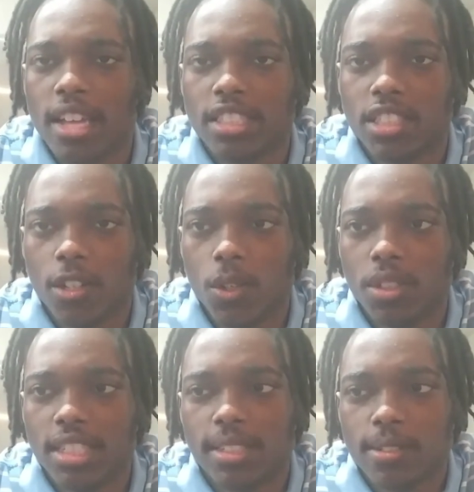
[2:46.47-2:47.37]
So
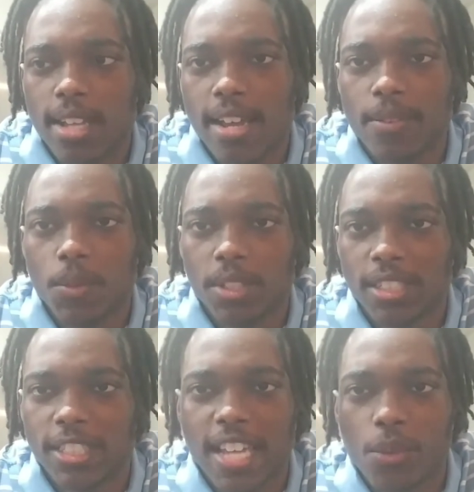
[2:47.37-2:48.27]
this is like
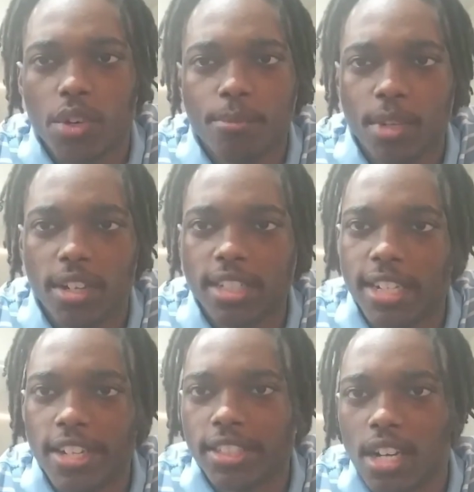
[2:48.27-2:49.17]
where millionaires